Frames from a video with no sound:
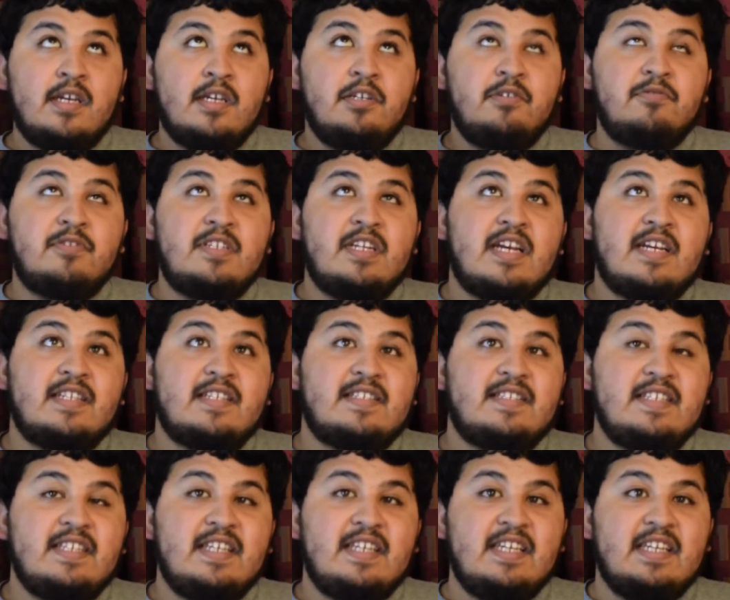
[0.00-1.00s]
You would not
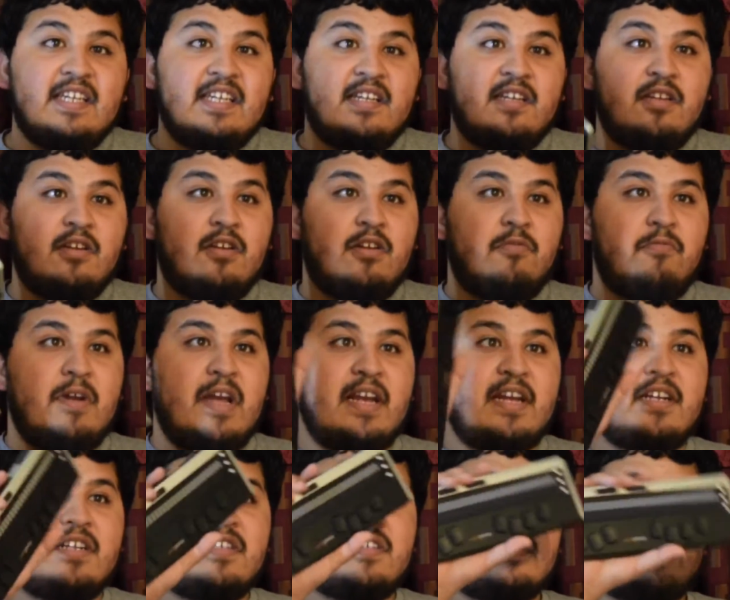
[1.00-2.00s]
see a
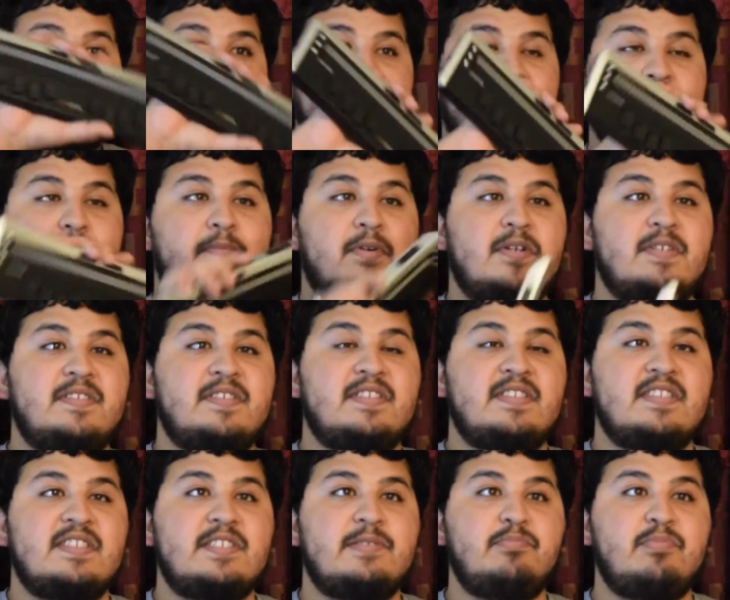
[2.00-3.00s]
regular sighted
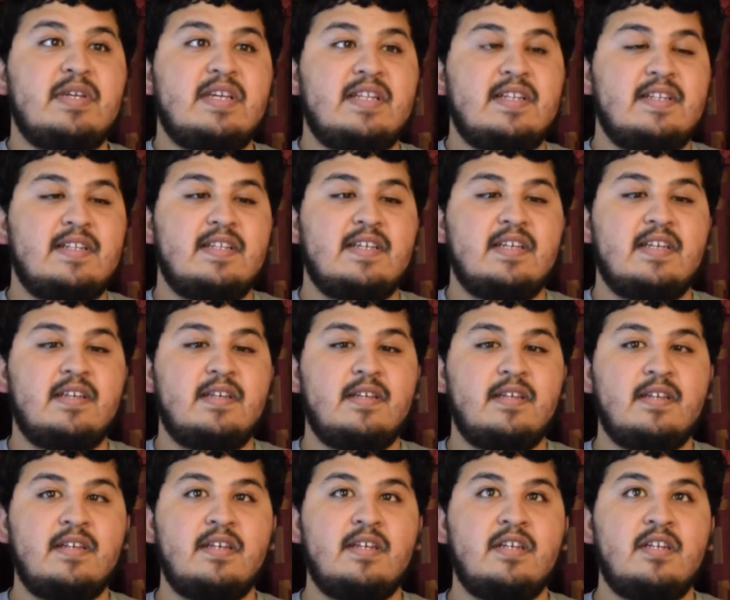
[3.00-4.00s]
person spend
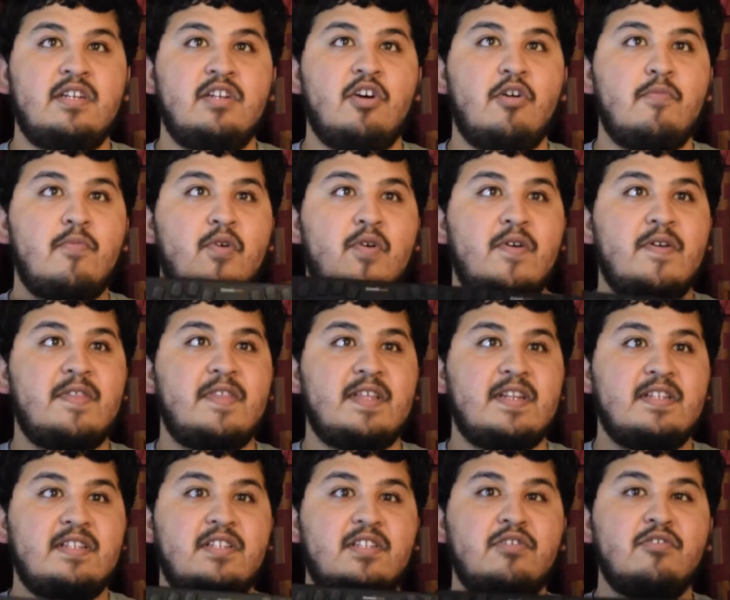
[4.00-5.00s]
no more
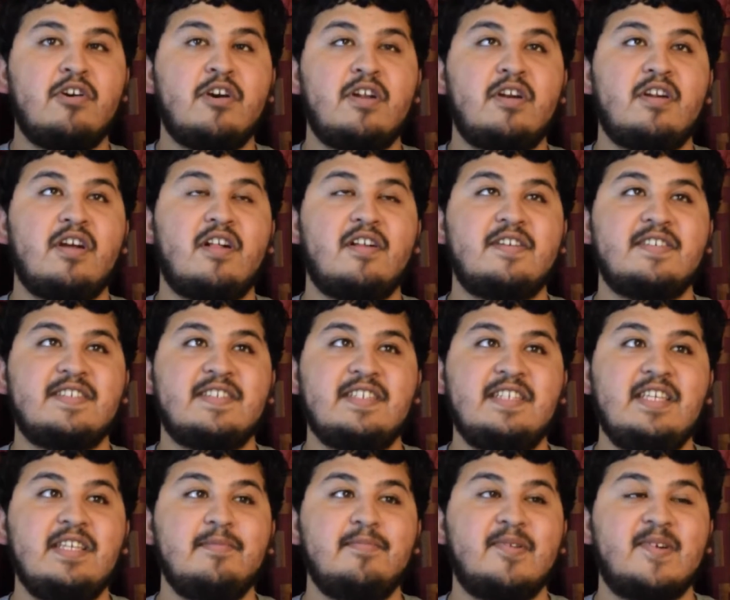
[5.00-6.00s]
than $200 on a
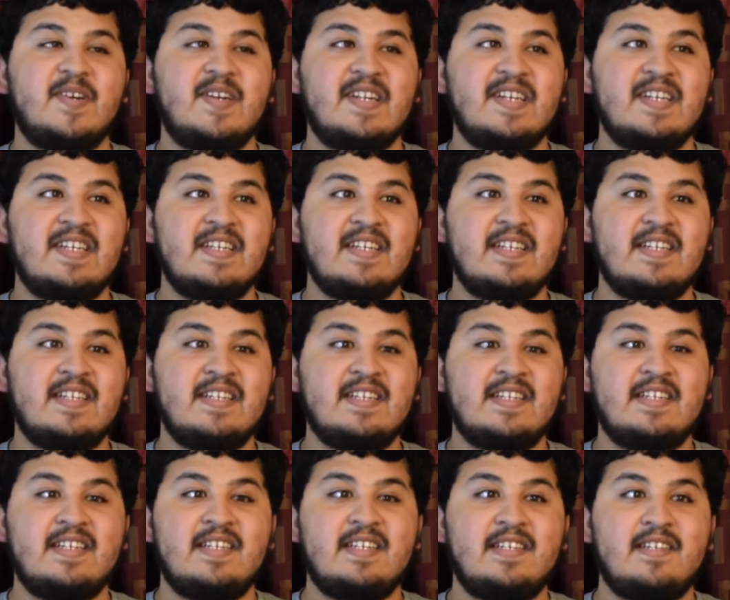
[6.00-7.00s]
keyboard.
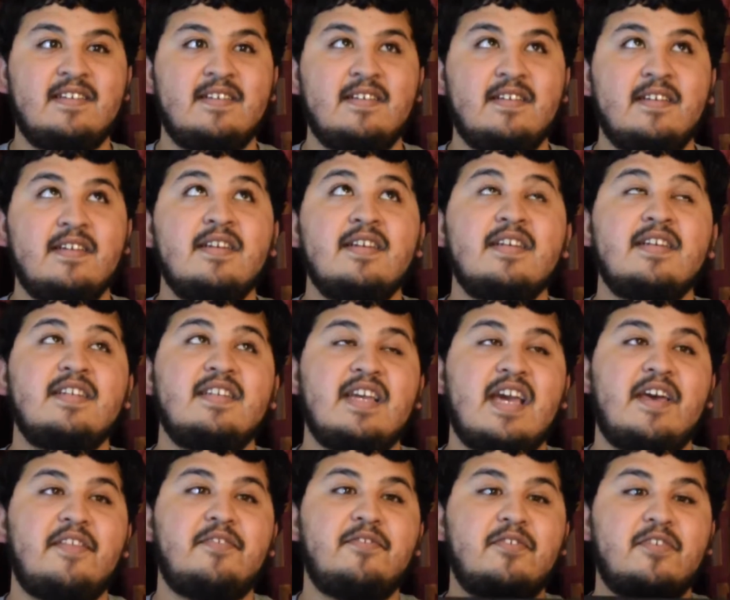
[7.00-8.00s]

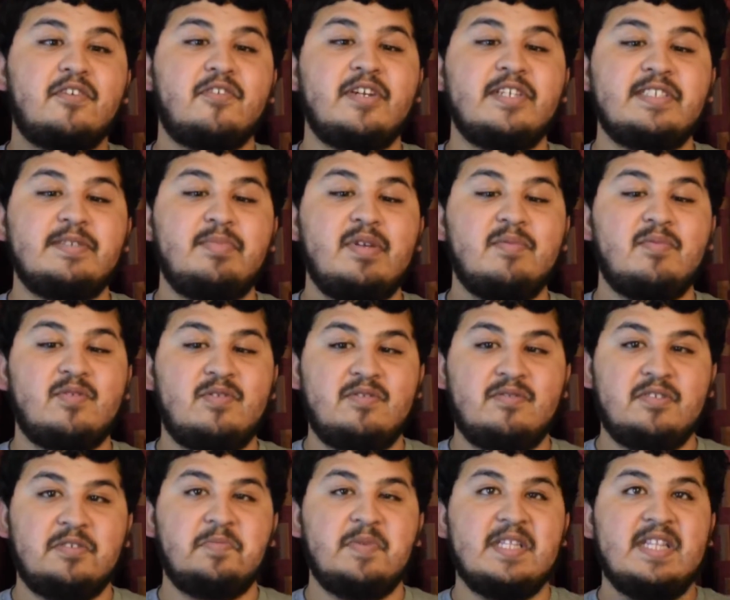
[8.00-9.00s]
Yeah, there are crazy people who
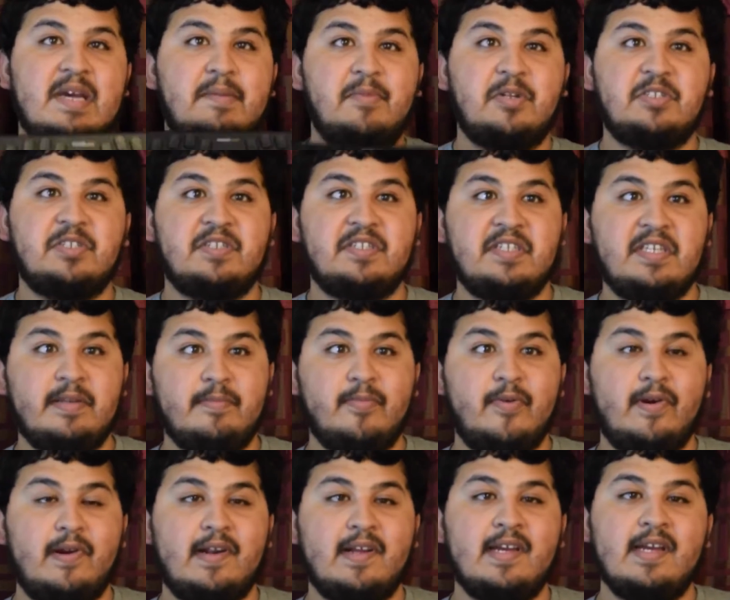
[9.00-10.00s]
will spend that much on a
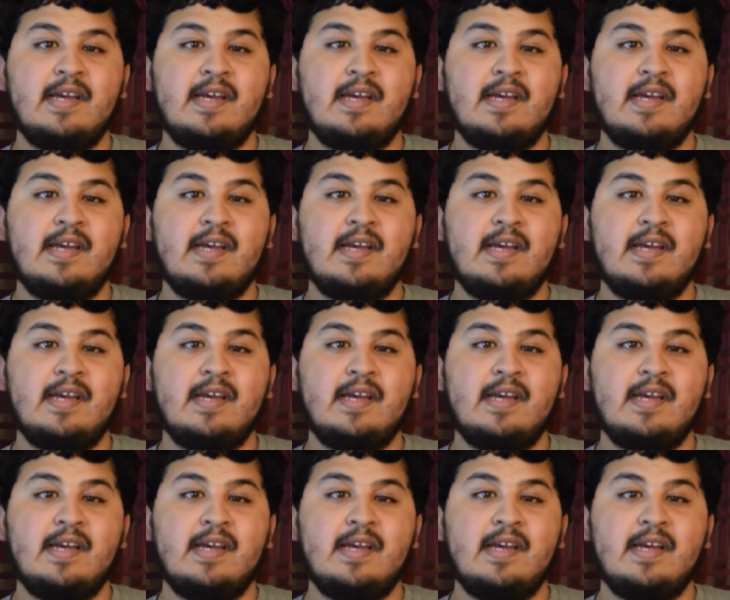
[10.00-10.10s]
keyboard.